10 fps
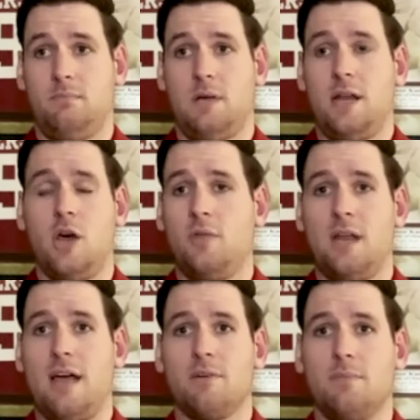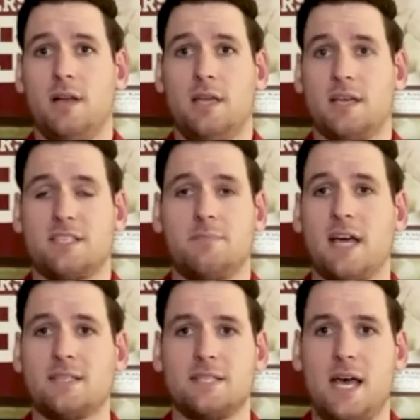know that everybody
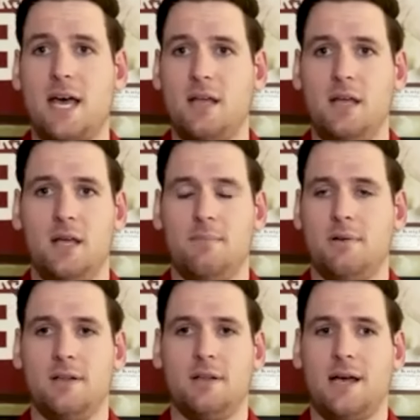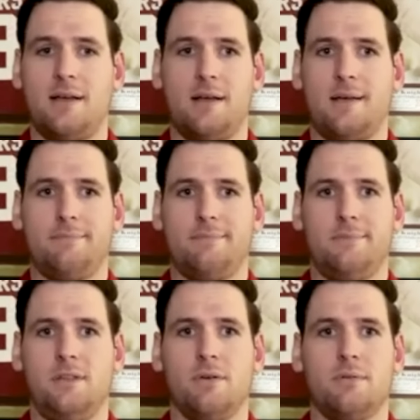expects that, but
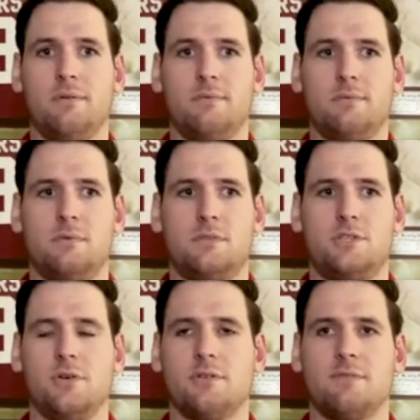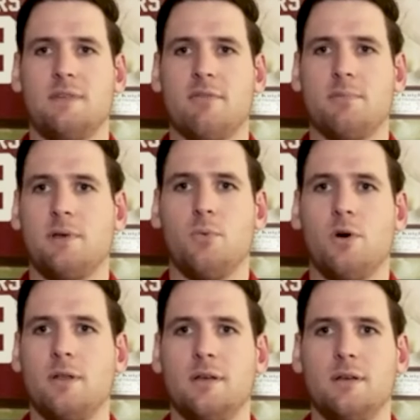the Sooners have never been
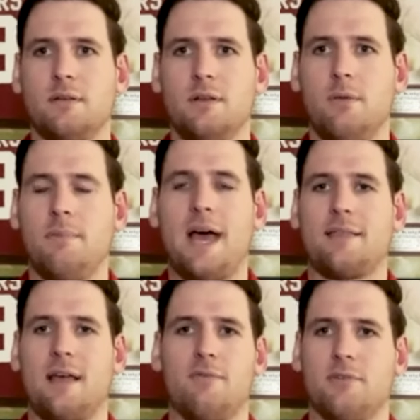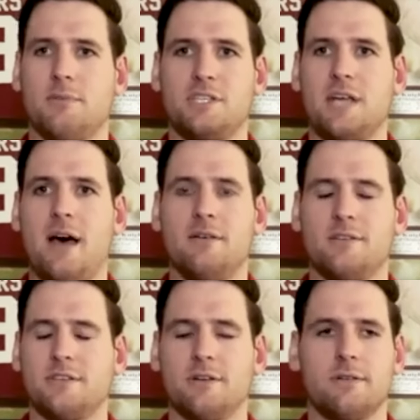one to, you know, back down from a
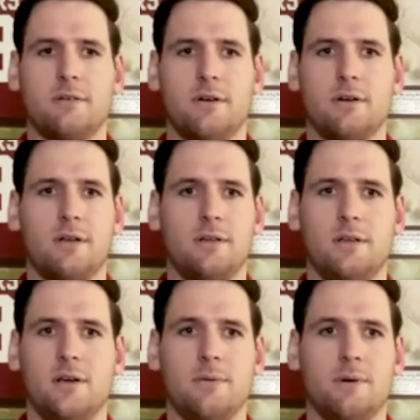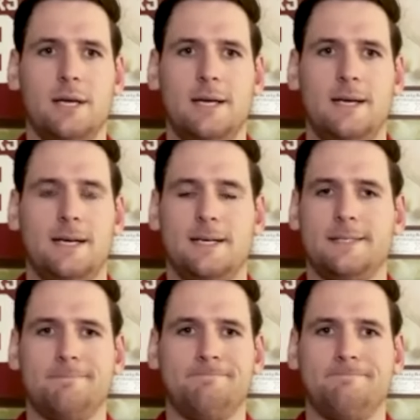challenge or to, you know,
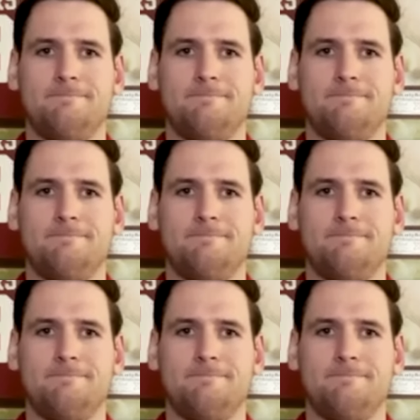come